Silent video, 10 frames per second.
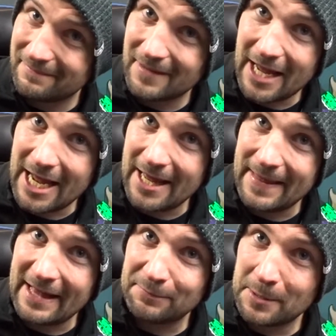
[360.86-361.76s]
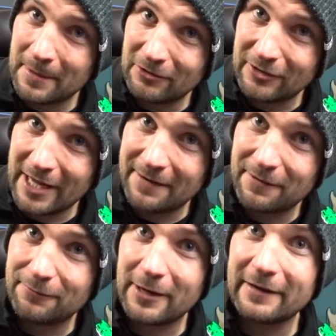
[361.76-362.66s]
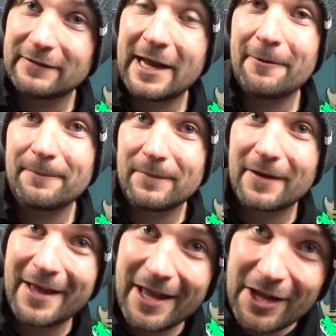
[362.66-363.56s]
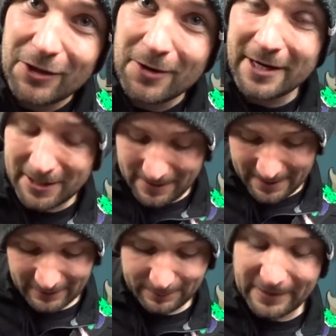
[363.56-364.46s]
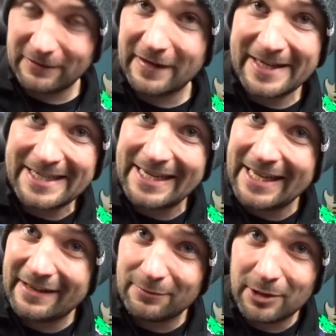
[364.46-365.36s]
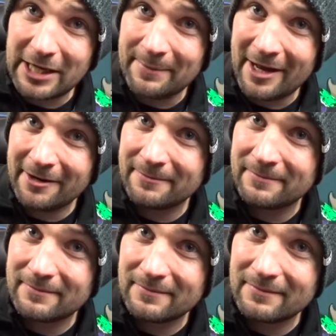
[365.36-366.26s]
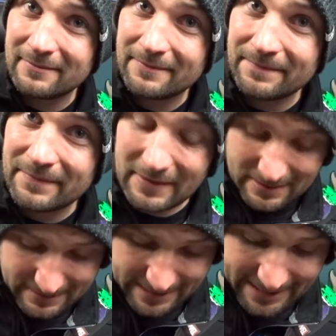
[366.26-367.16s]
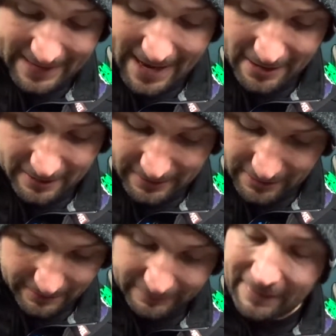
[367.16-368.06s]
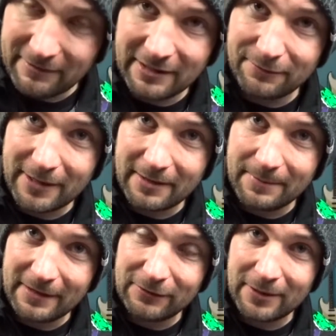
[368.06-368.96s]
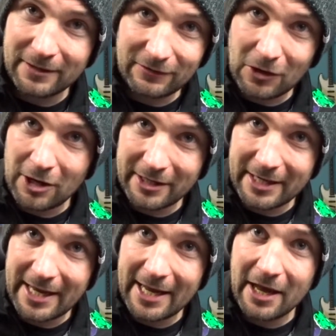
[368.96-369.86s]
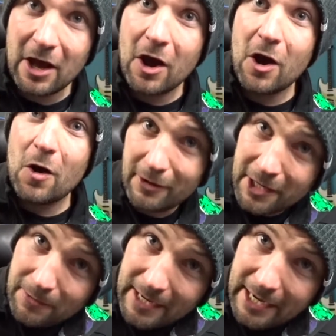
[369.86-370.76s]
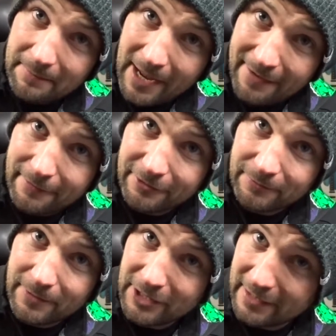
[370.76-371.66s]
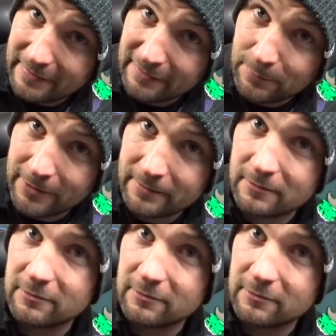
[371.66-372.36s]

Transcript: and that's pretty much the end of your phrase. Now, you can either end this by just hitting an E because we're in E minor, like that on the, the 17th fret of the B string and just calling it a day. Or you can do what I did in my version. When you get to this point,